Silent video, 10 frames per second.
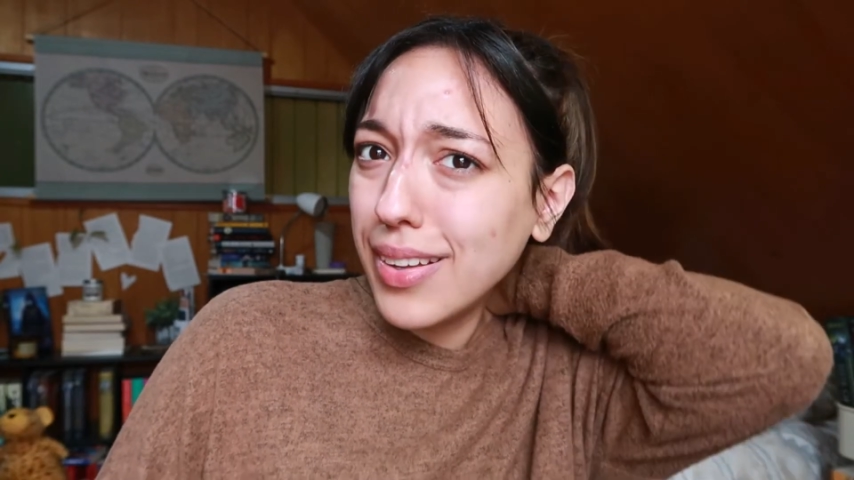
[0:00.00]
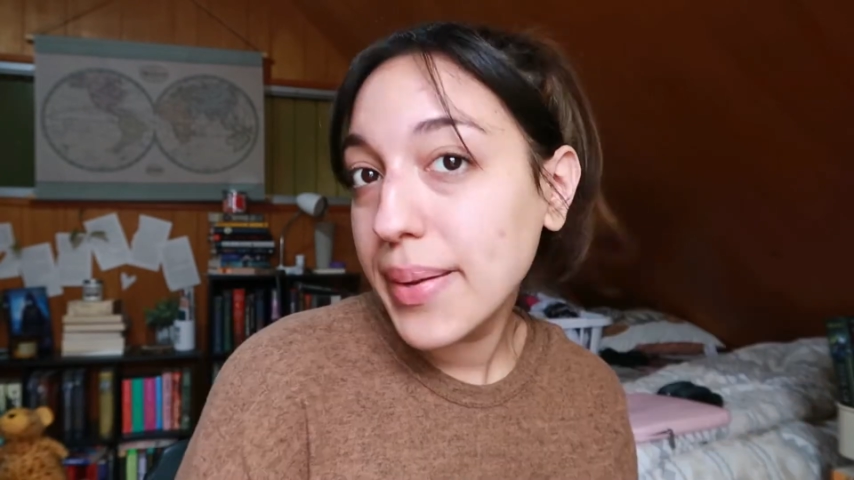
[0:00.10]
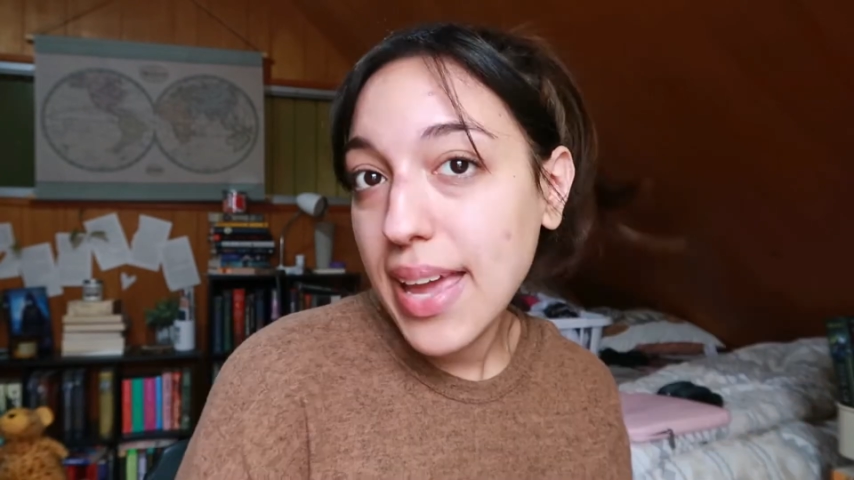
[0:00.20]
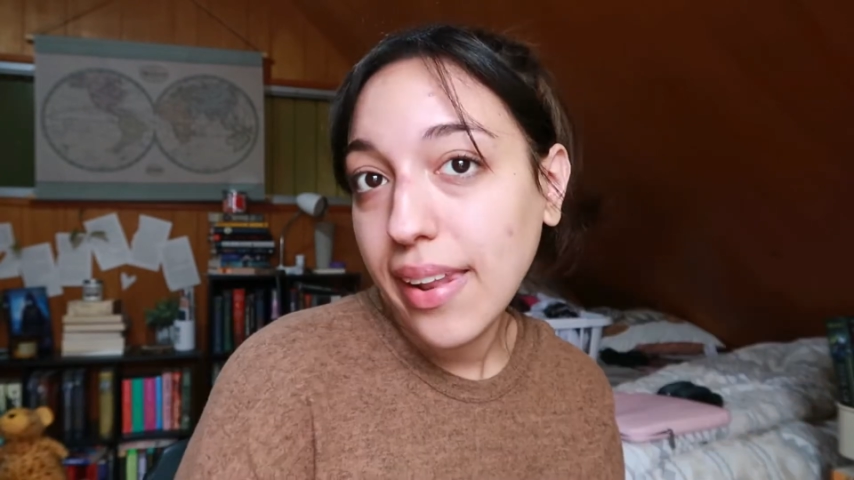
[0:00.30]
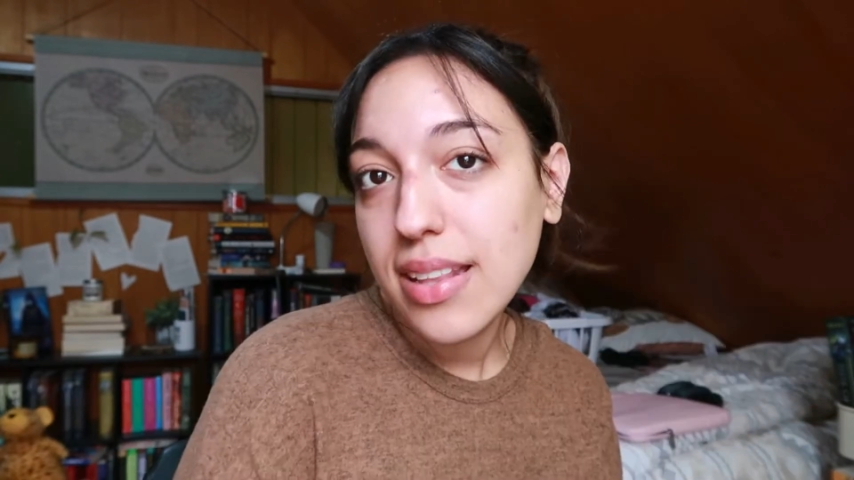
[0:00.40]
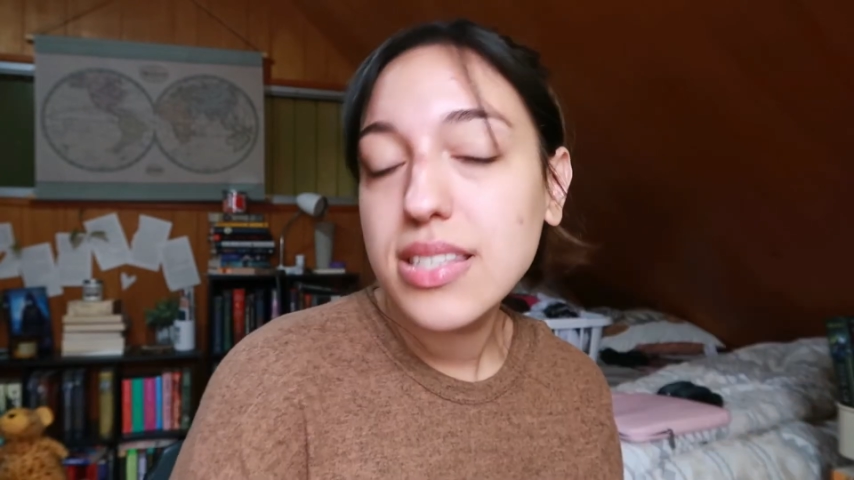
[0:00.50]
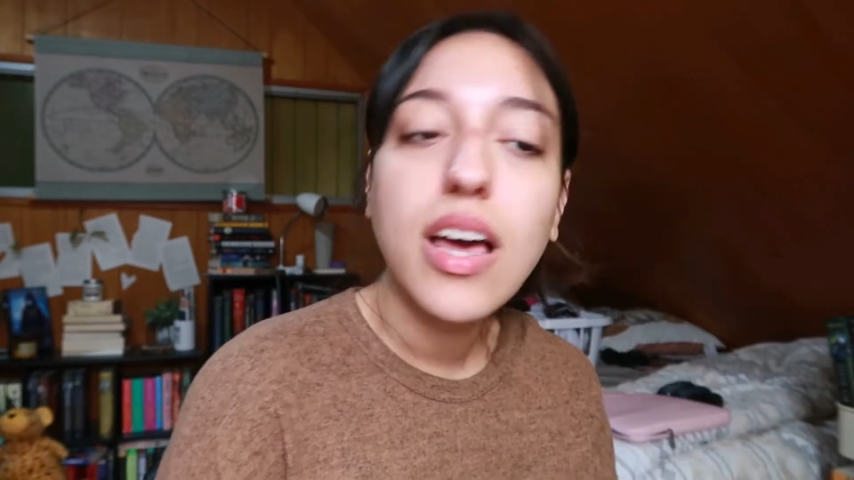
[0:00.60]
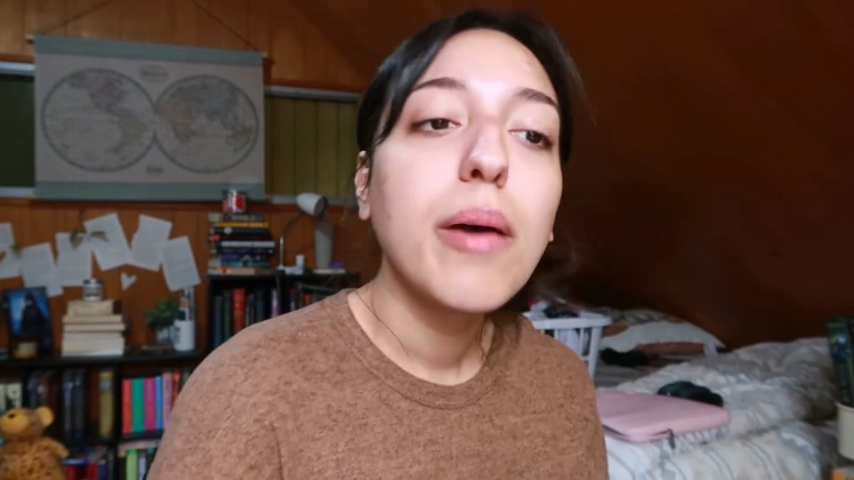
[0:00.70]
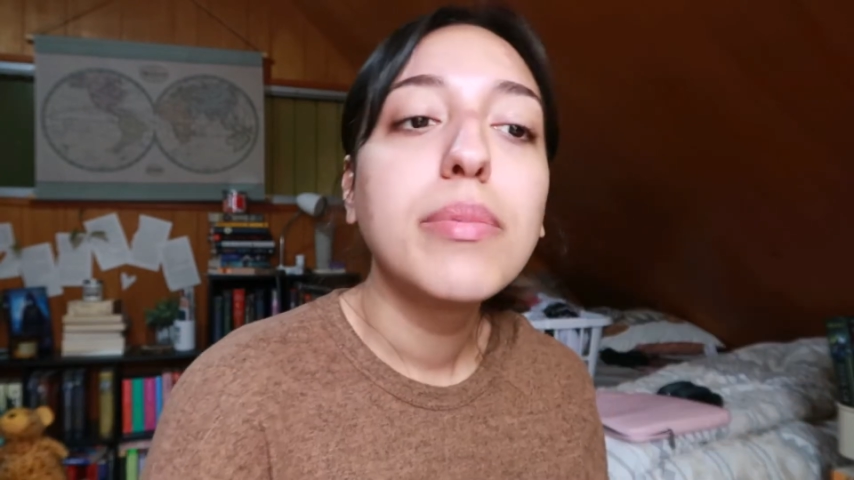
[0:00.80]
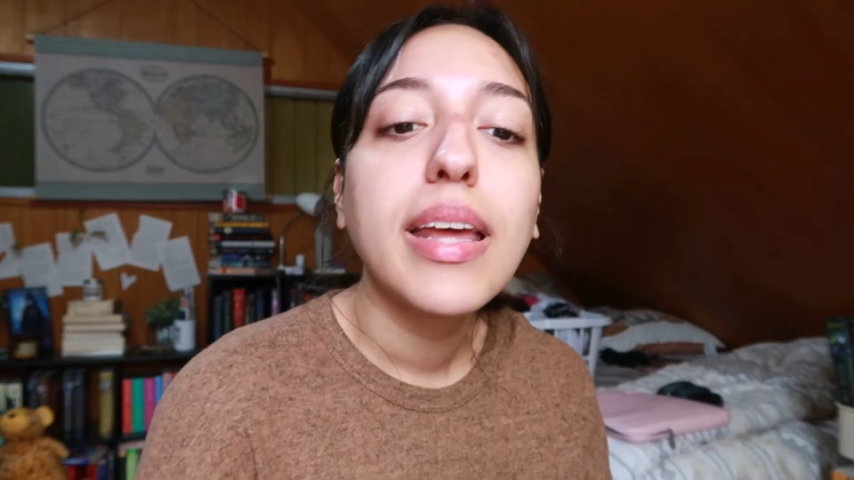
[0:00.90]
But yeah, that's
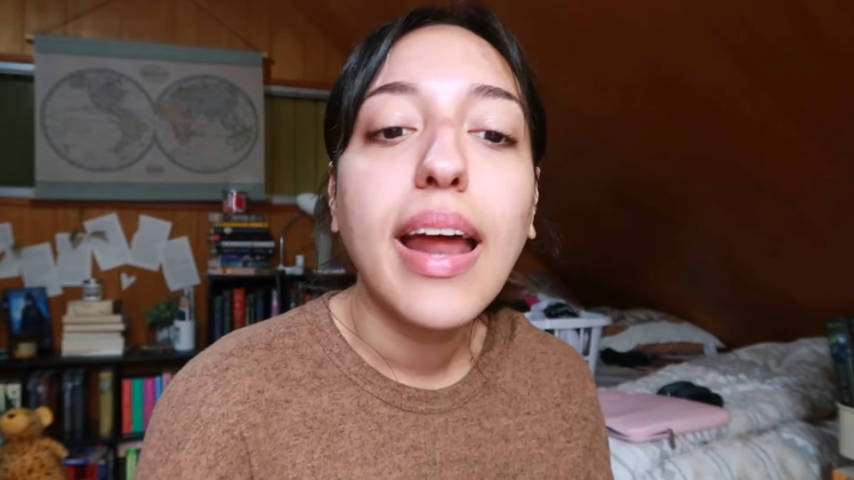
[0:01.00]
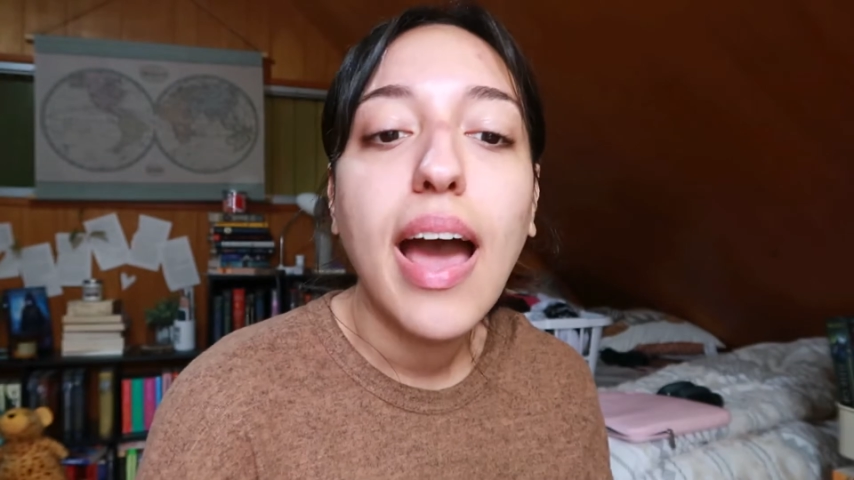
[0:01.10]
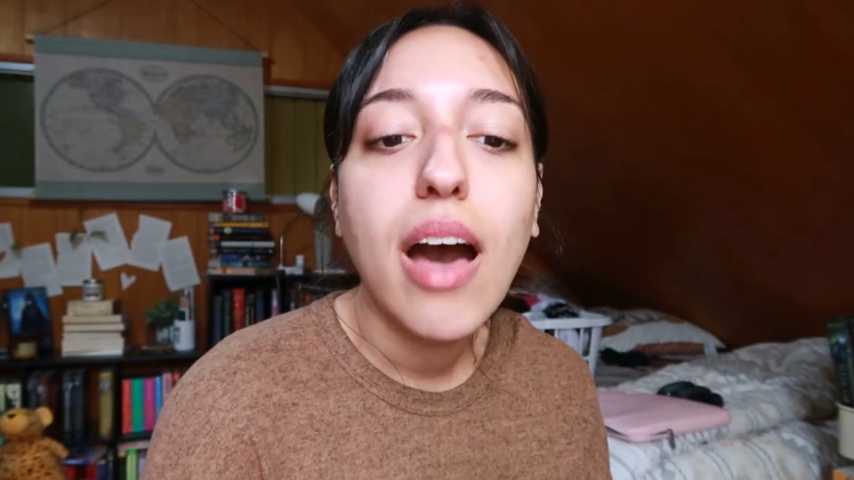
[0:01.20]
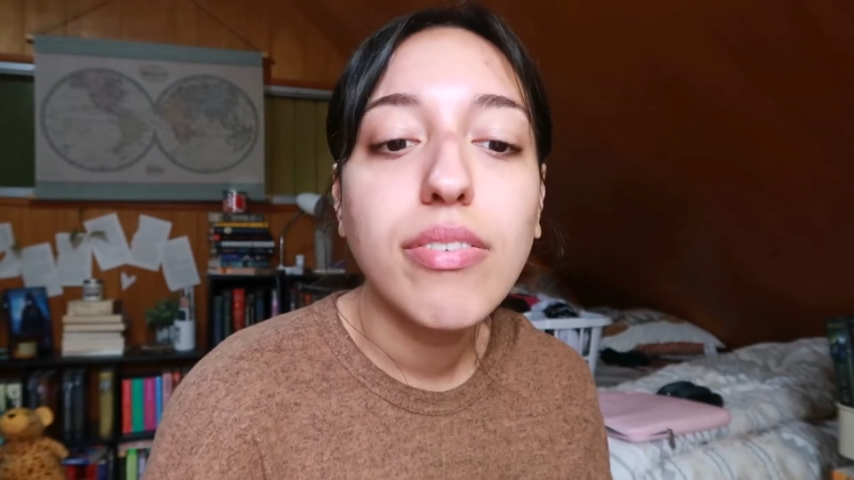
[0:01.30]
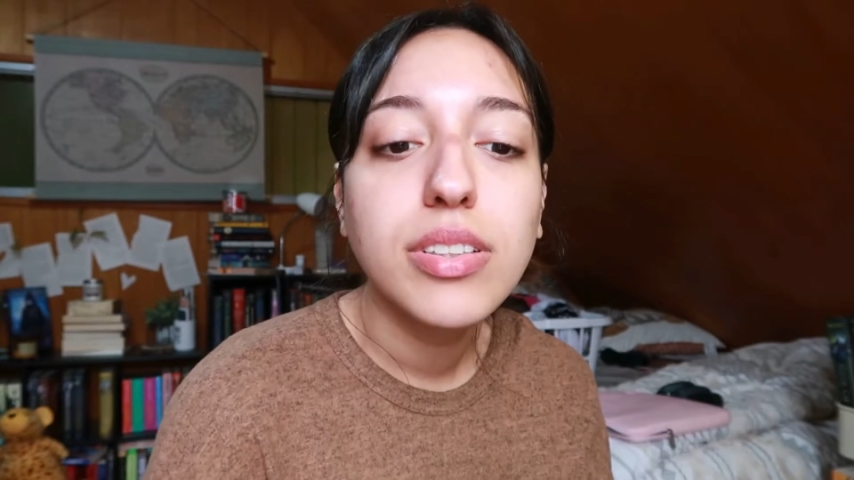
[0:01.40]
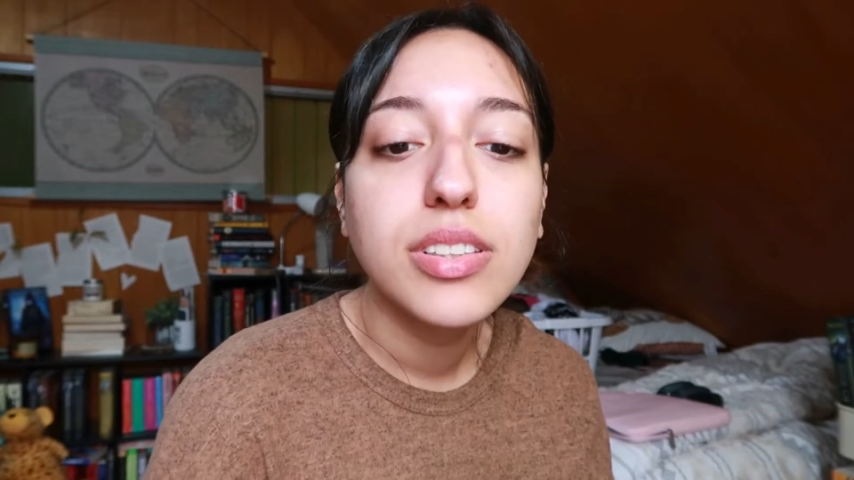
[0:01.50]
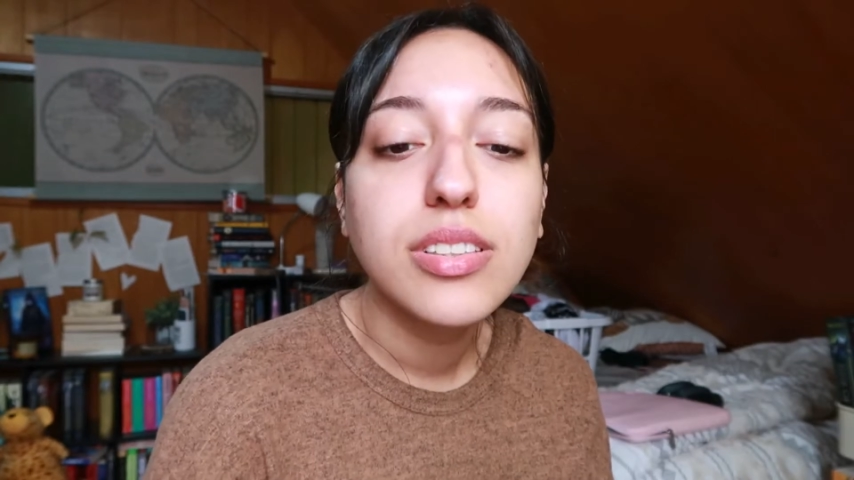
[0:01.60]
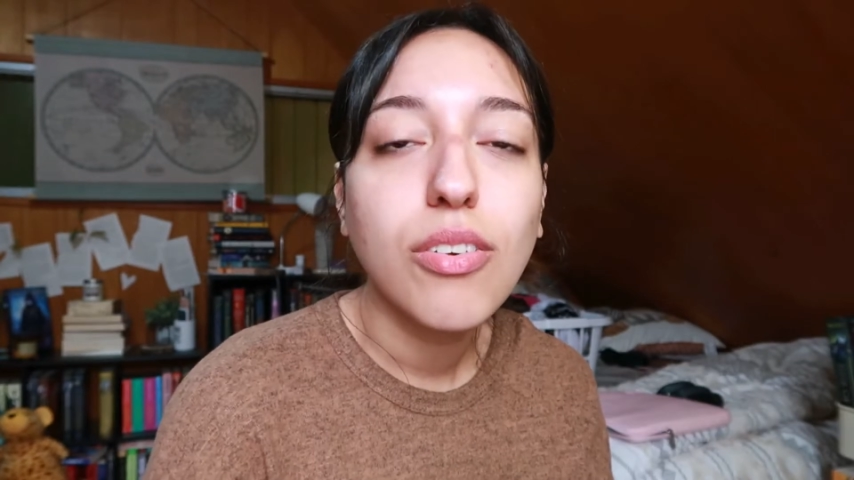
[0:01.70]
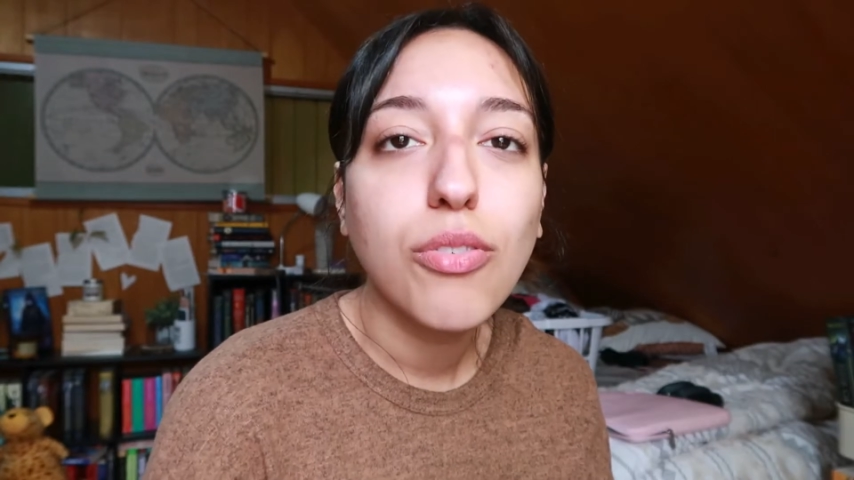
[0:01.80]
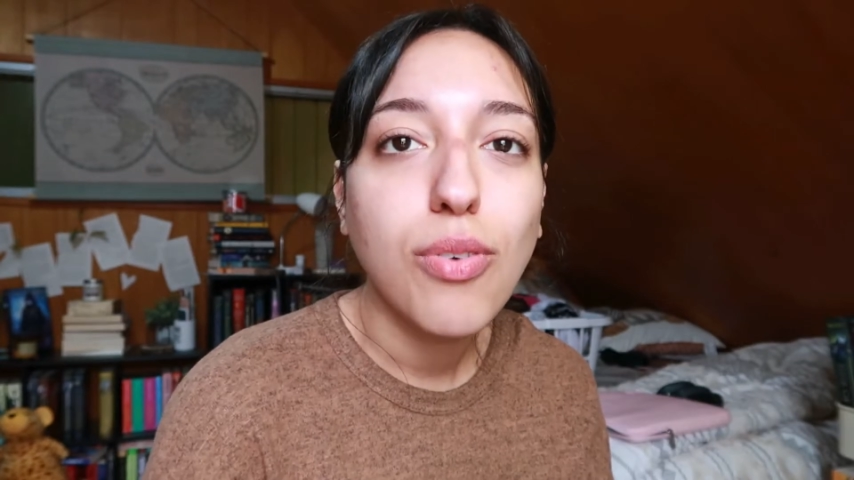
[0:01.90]
the update. I
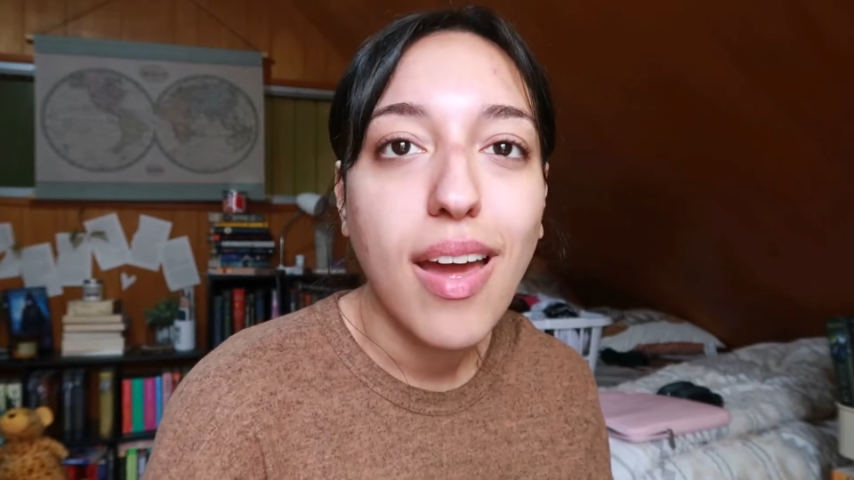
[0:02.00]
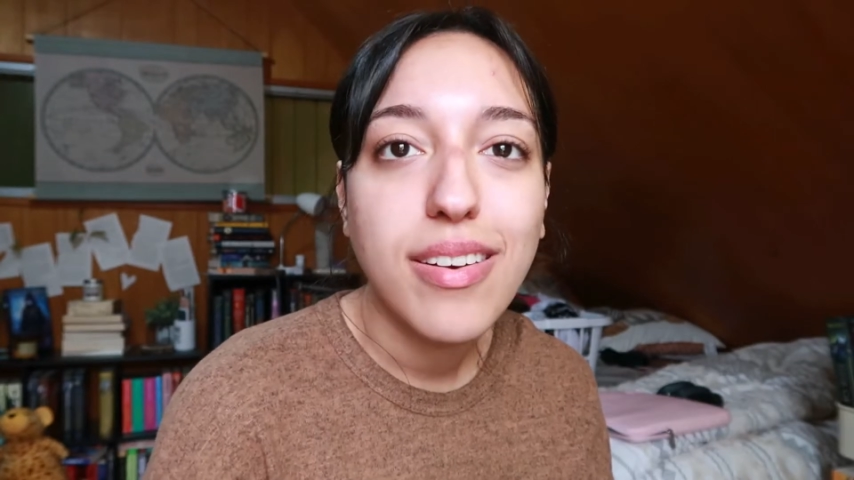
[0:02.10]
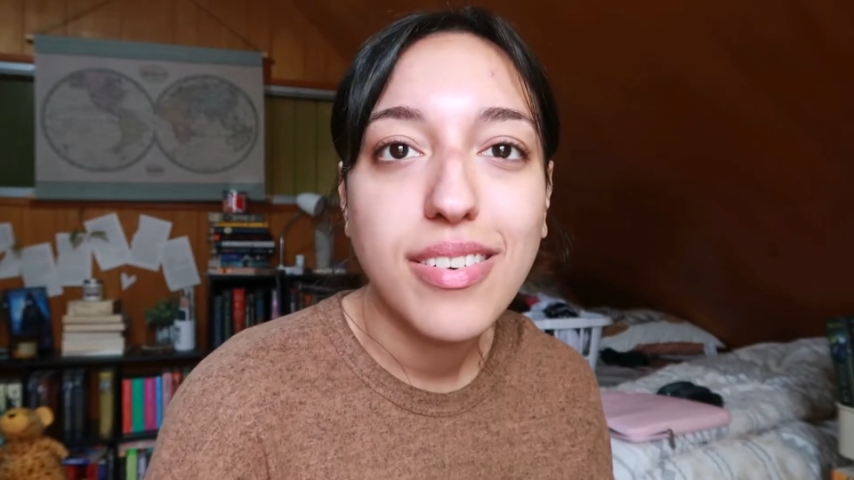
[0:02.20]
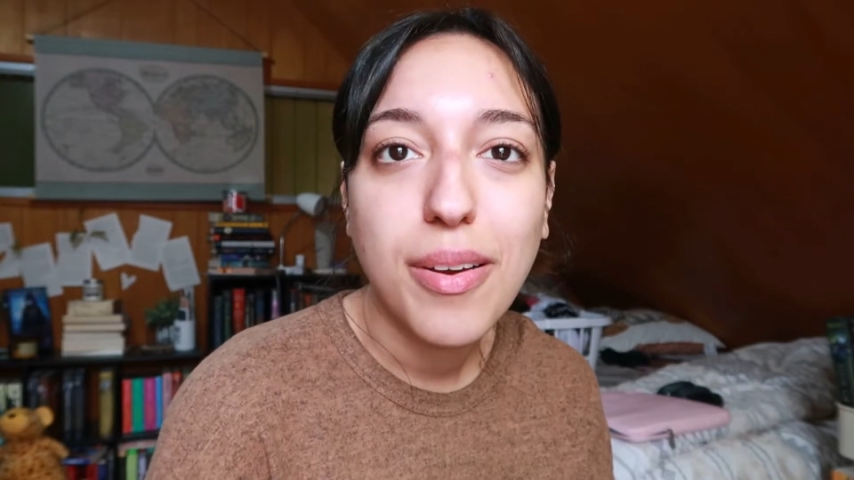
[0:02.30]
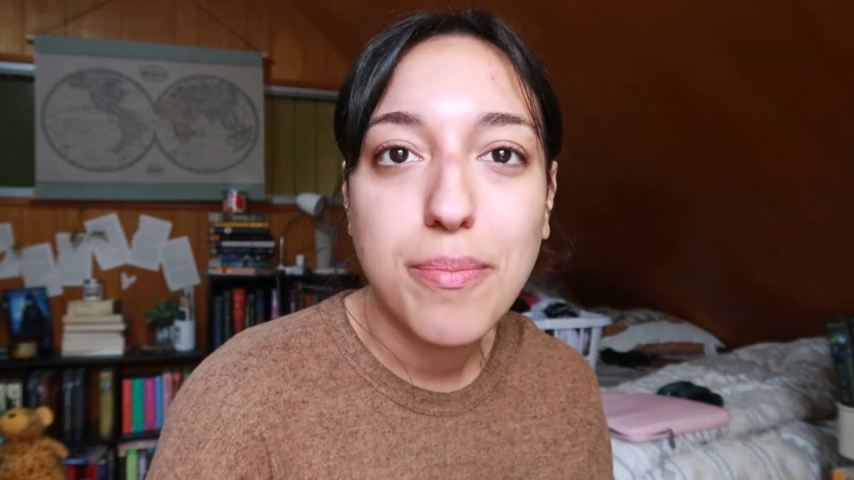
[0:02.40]
haven't read